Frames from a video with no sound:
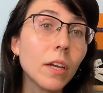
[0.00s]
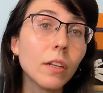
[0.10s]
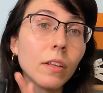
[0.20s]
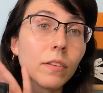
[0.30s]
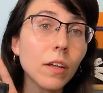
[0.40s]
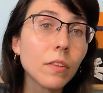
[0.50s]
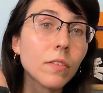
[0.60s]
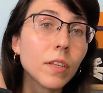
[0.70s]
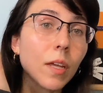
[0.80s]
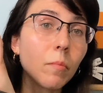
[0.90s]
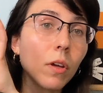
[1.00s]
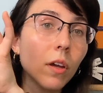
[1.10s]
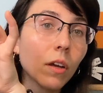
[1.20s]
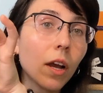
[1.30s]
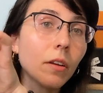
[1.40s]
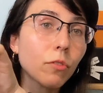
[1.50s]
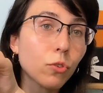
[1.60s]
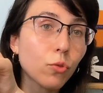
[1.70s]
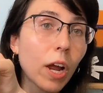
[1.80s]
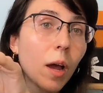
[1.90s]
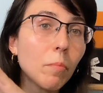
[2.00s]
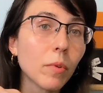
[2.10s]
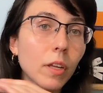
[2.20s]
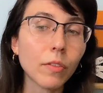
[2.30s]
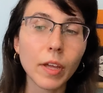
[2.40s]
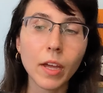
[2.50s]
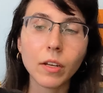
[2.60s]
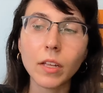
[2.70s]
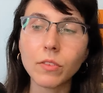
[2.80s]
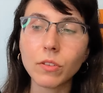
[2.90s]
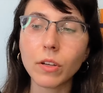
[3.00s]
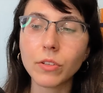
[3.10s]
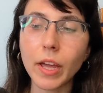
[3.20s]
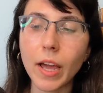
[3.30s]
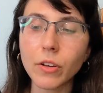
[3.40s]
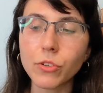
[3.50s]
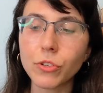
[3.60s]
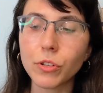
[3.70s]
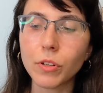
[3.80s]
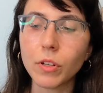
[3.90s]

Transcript: and it's got the same kind of strap in that it's attached